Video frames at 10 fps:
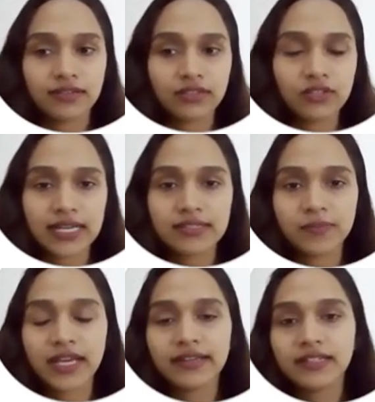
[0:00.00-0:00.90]
cosine
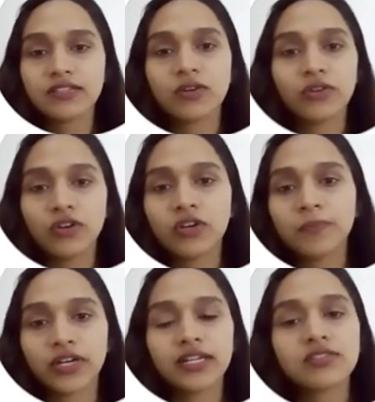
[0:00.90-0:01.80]
similarities or dot
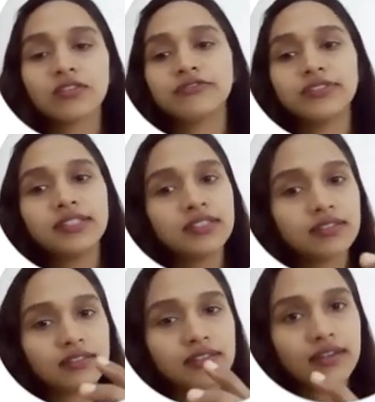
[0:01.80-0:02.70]
products of the
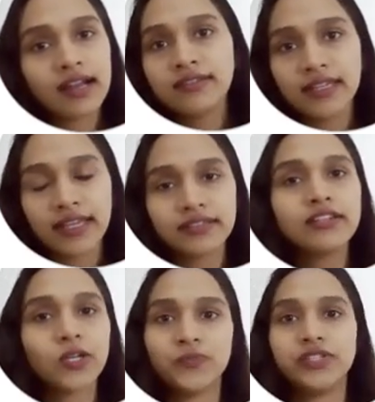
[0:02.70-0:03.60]

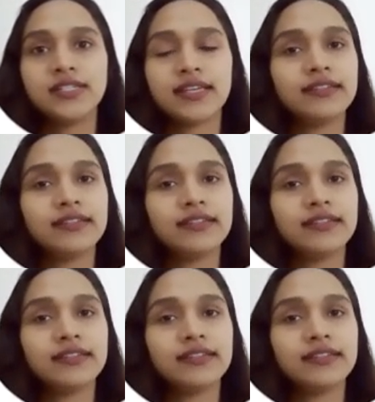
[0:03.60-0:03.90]
unrelated objects